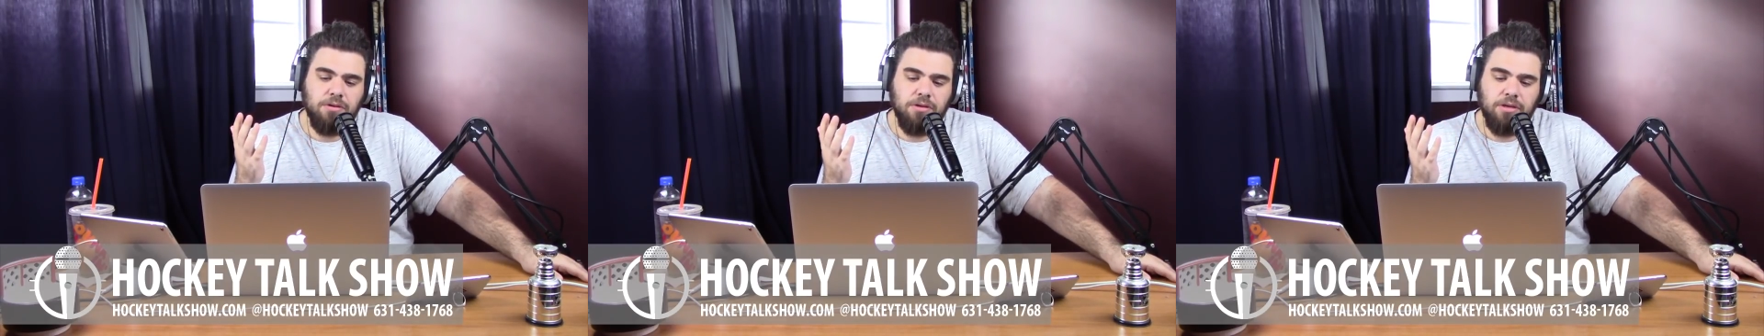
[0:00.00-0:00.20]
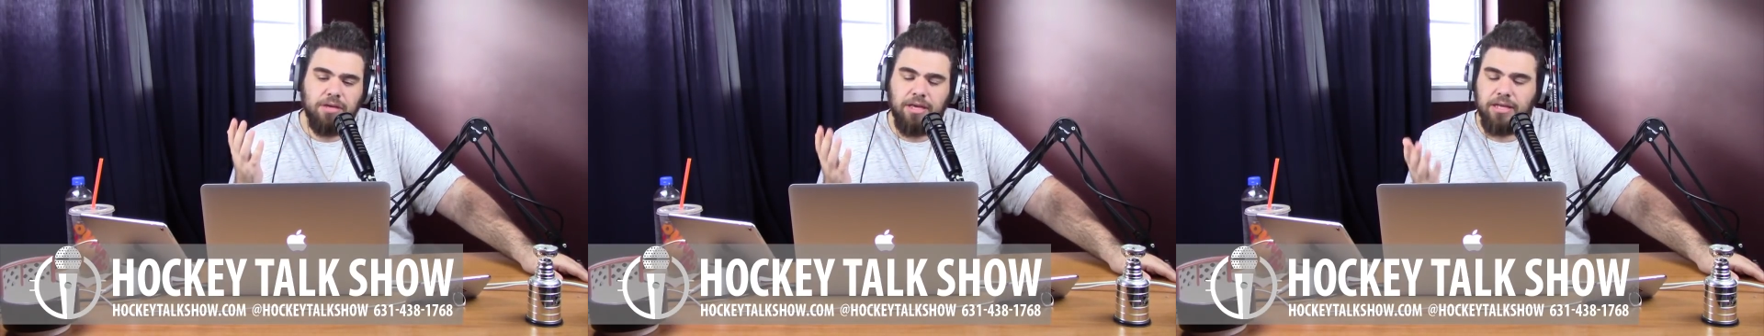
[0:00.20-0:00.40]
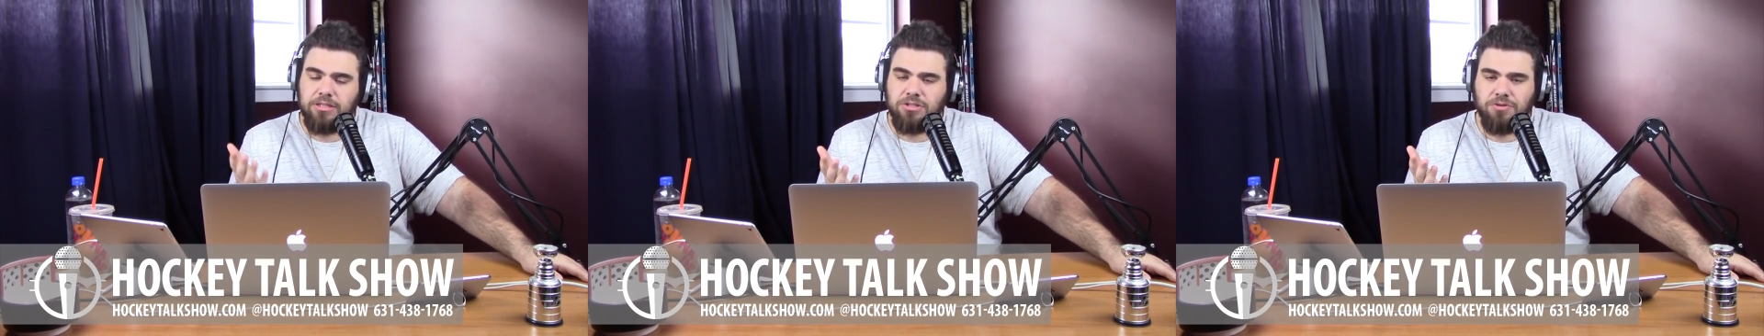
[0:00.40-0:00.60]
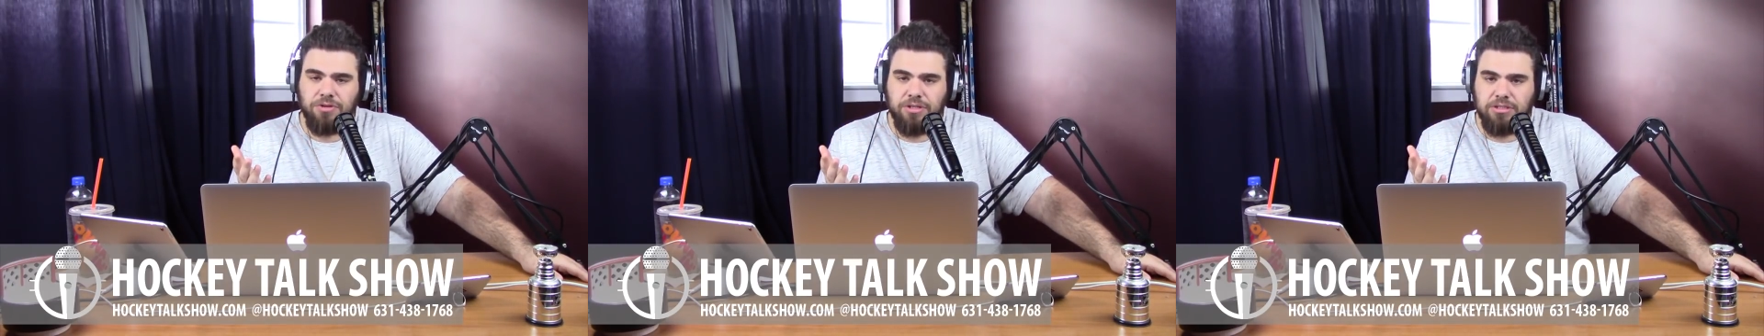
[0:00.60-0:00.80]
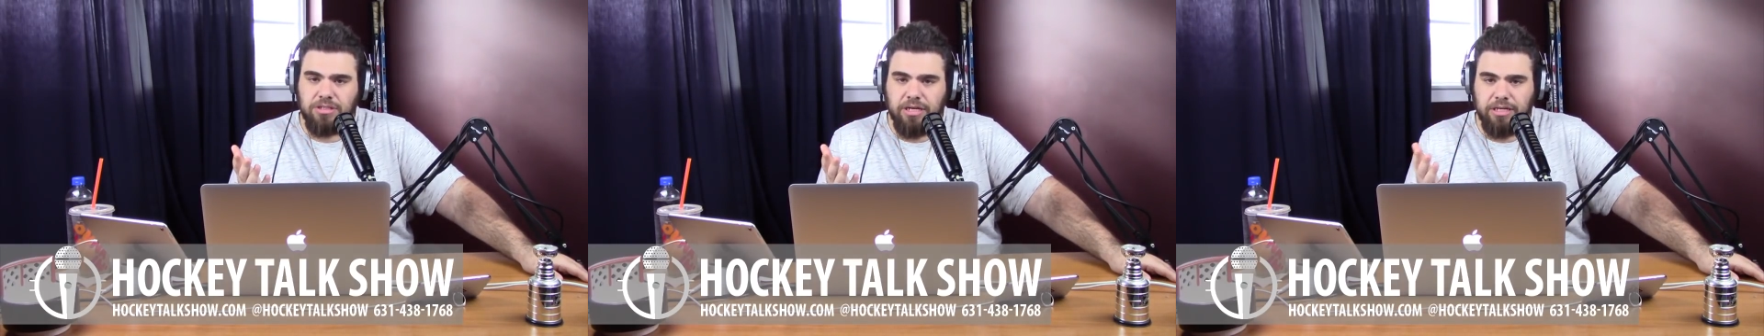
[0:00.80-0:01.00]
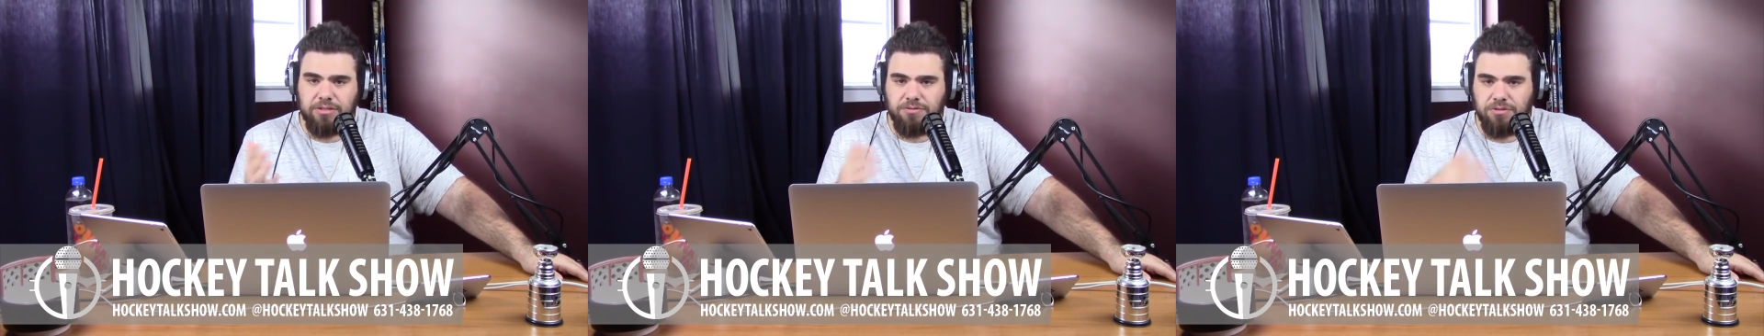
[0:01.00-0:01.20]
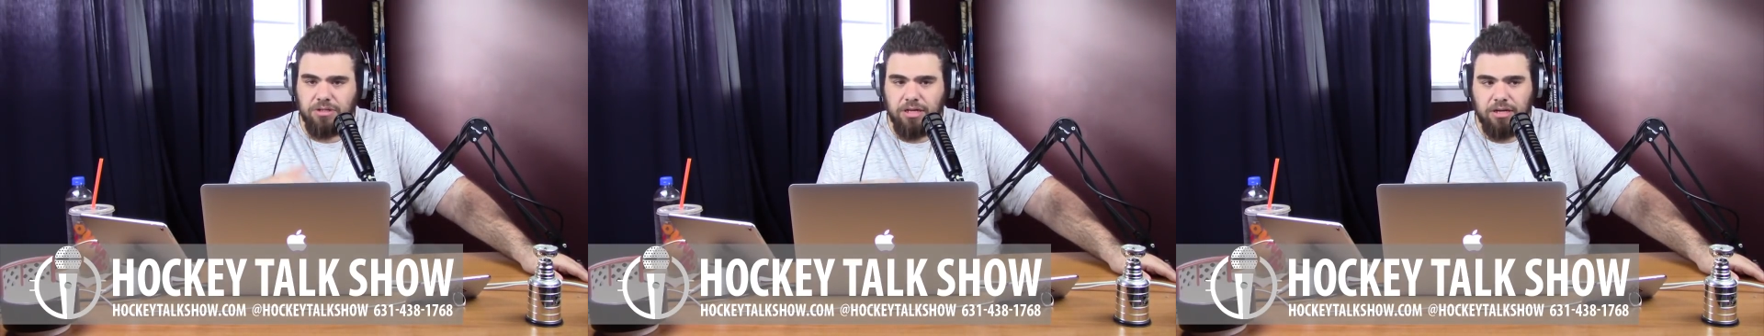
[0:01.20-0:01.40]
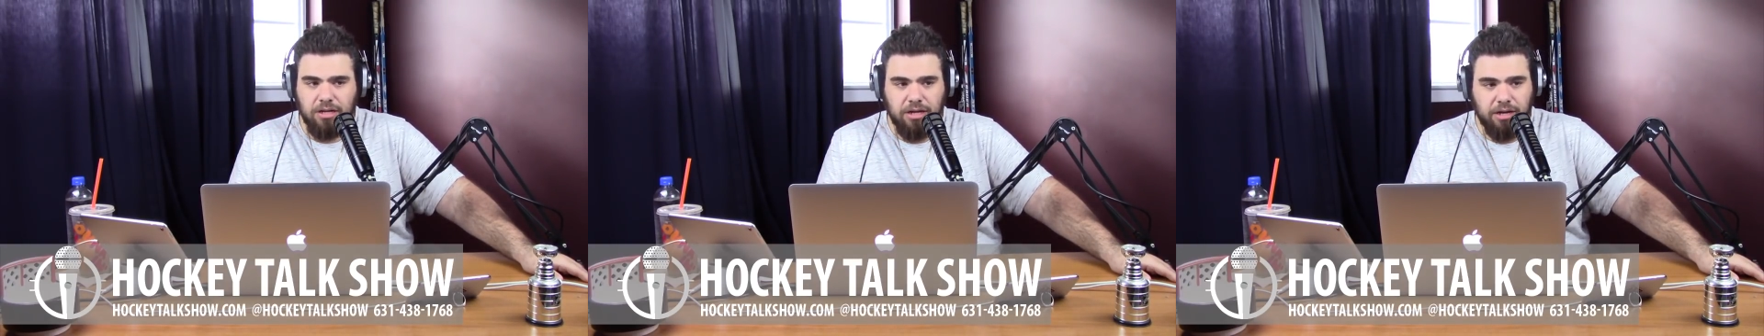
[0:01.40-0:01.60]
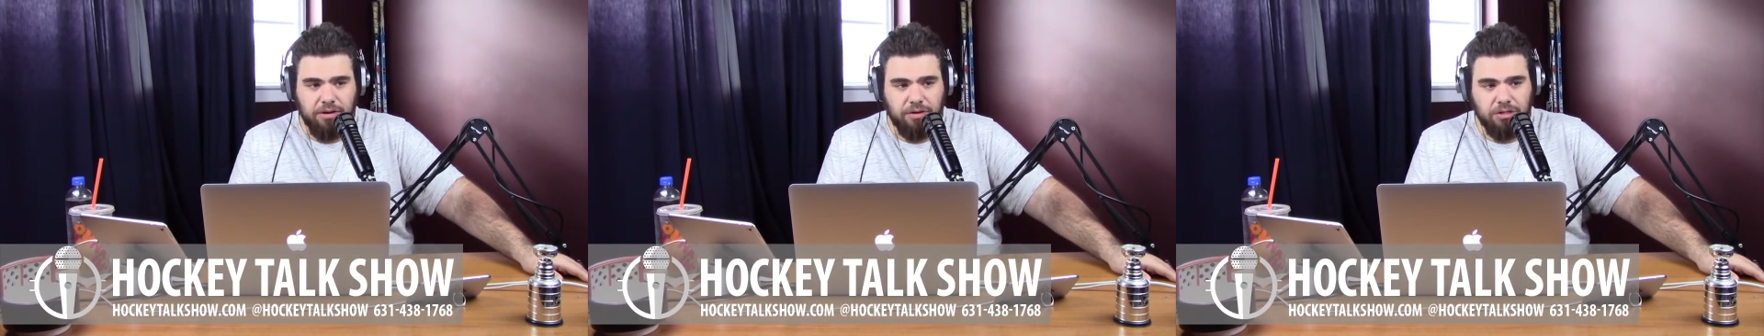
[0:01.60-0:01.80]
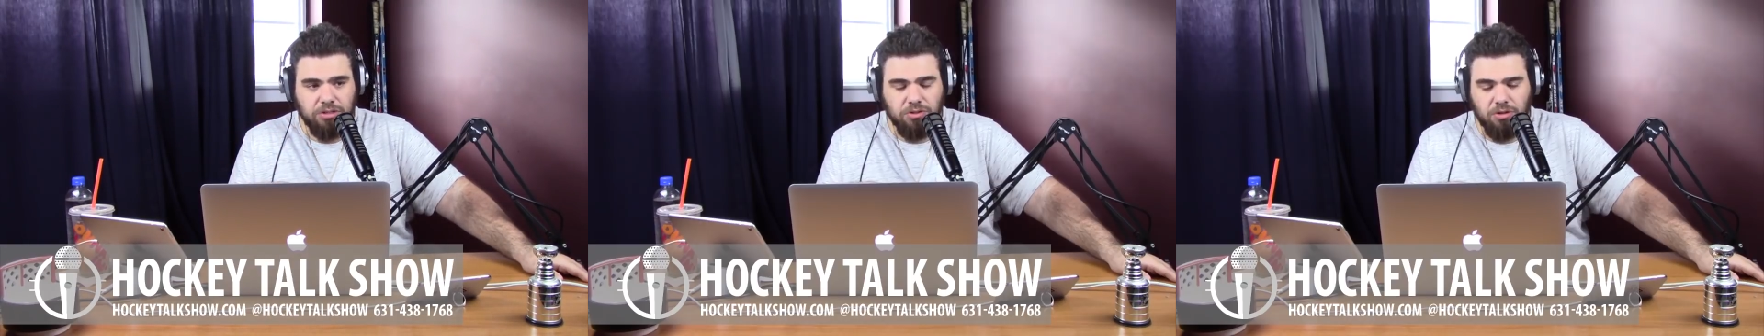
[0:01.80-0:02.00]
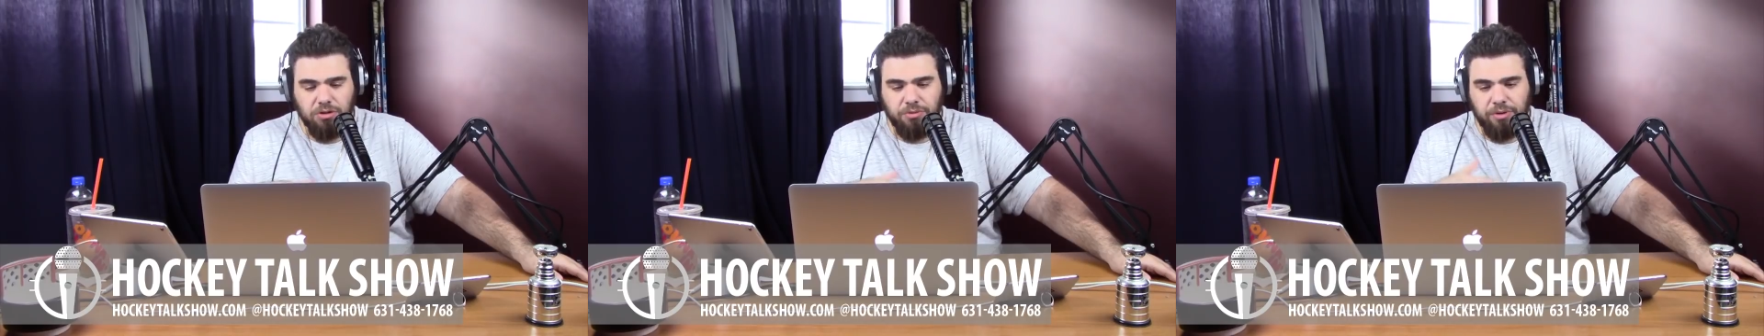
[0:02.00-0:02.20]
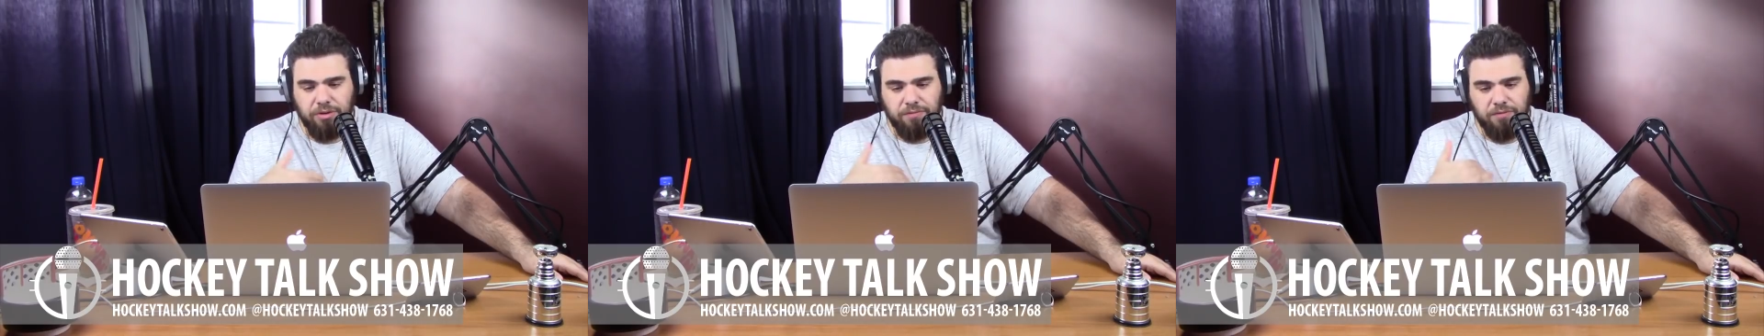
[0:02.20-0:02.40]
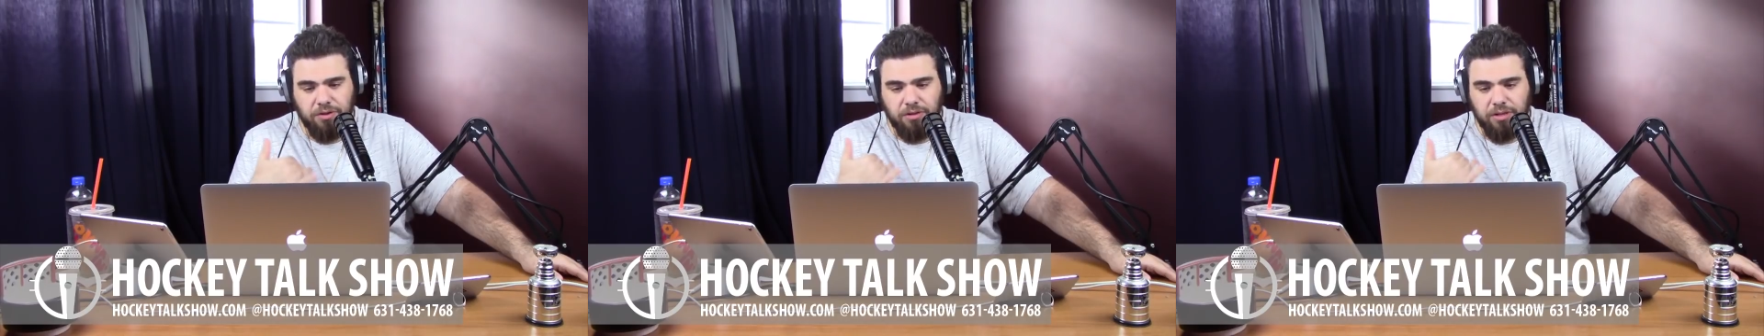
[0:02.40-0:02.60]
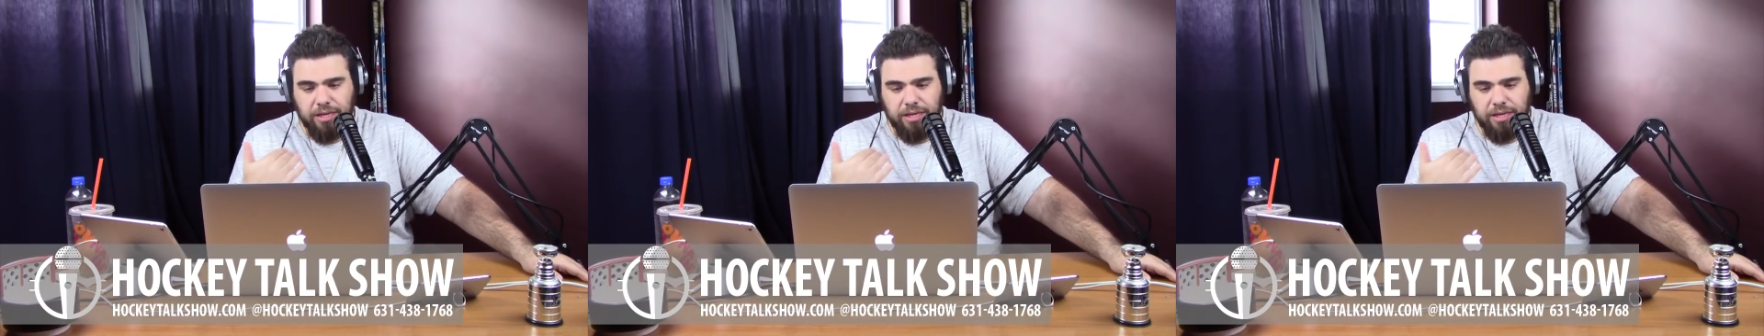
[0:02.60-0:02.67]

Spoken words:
gets criticized for not hiring Joel Quenneville.